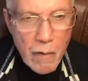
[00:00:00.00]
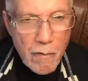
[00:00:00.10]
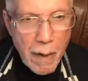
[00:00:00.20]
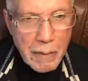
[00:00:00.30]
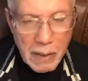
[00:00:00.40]

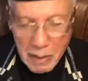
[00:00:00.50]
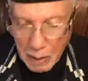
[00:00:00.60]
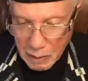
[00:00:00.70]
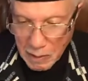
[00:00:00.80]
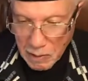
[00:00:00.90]
Frederick
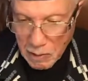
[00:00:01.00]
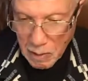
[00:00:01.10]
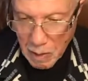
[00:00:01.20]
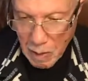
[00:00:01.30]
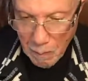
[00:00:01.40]
Douglass,
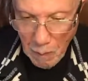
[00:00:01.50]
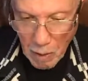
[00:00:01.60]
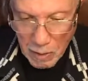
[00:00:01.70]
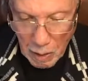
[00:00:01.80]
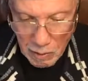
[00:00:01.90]

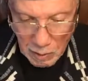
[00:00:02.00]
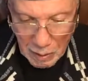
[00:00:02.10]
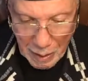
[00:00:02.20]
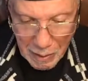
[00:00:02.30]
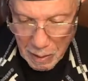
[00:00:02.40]
Martin R.
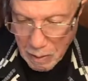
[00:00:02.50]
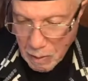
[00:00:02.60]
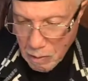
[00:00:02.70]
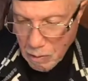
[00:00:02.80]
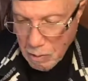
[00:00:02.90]
Delany,
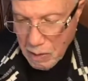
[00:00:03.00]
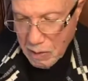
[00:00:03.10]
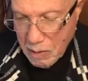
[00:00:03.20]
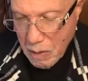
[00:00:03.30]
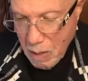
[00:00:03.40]
who
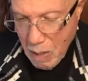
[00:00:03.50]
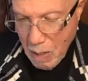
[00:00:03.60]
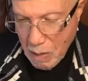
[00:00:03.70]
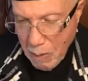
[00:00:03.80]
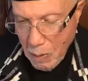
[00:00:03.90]
was
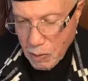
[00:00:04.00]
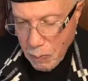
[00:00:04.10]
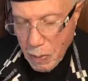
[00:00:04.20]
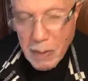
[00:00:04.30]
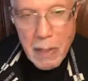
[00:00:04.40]
the most
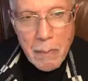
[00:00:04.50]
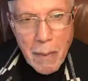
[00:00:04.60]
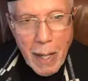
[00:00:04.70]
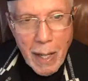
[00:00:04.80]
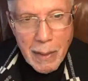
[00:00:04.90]
brilliant
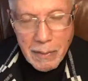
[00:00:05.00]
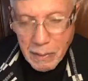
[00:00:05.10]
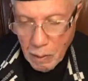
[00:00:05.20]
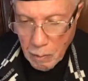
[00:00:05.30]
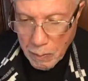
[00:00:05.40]
mind
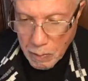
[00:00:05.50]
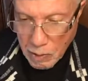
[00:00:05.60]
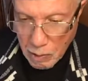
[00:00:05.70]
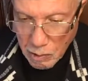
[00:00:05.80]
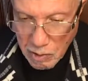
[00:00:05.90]
that we
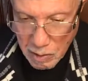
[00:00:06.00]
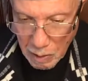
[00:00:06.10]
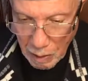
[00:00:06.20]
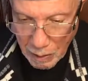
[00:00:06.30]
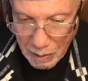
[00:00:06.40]
produced
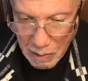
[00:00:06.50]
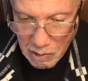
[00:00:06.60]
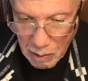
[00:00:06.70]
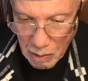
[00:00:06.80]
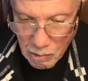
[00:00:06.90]
in this
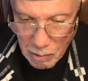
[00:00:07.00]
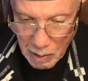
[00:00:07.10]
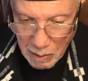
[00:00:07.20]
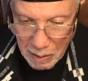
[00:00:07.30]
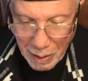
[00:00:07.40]
country
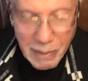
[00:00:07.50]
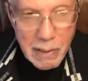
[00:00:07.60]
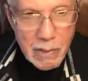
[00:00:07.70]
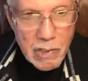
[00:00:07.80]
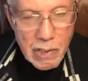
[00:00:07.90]
in the
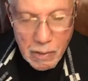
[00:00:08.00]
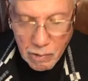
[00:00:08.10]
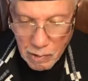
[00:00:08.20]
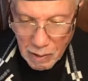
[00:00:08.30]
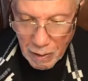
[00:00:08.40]
19th
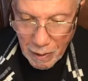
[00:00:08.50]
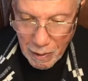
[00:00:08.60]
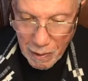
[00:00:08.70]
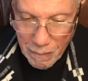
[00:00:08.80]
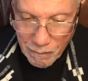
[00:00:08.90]
century,
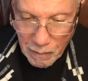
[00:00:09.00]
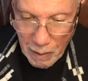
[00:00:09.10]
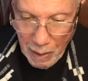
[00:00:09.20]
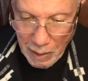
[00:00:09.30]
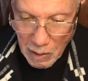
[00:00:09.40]

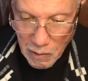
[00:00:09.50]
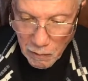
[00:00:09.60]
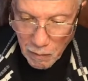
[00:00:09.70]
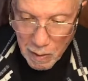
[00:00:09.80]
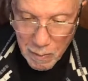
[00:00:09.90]
and other
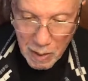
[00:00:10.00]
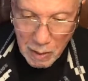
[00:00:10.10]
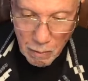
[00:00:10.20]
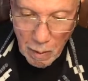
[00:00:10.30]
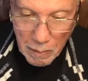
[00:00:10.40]
free men
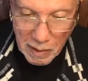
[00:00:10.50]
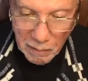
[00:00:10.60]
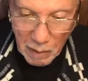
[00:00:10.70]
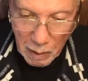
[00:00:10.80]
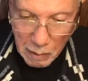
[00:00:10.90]
and women
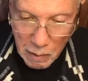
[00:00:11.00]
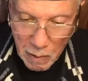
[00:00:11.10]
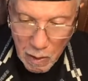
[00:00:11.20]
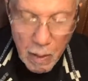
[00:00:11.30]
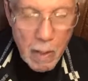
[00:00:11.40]
of color
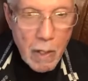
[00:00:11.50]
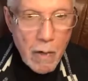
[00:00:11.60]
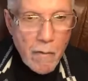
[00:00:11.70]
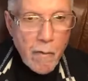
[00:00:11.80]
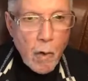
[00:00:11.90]

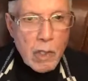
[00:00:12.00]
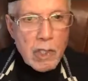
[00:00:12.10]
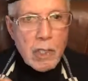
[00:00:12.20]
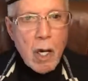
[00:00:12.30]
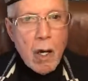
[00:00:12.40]

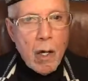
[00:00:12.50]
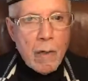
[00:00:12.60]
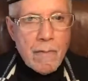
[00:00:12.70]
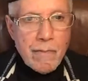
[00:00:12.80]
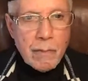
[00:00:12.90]
foresaw
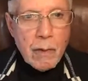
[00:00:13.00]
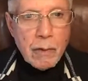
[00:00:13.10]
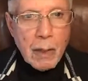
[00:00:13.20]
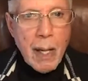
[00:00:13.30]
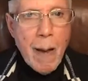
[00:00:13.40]

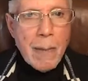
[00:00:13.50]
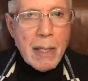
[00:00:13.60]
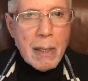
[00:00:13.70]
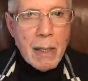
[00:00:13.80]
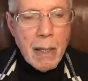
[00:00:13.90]
the
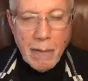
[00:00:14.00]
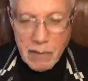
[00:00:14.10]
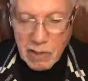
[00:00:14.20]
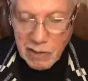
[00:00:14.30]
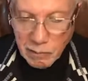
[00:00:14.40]
coming of the
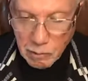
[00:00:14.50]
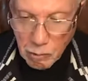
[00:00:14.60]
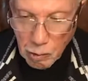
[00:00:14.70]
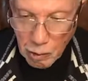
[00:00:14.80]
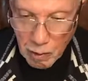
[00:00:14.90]
Civil
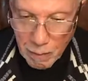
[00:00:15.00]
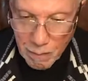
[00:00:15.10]
War